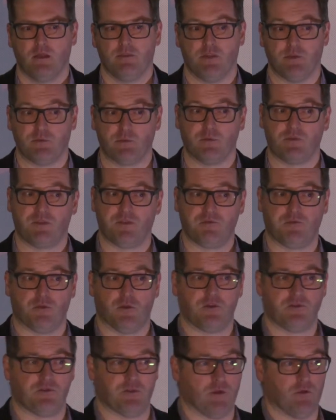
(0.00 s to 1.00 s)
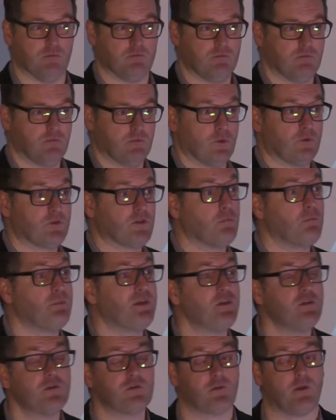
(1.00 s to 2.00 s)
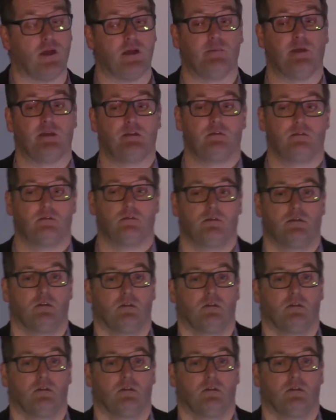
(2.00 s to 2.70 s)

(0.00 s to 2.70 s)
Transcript: This was the first film that was computer animated.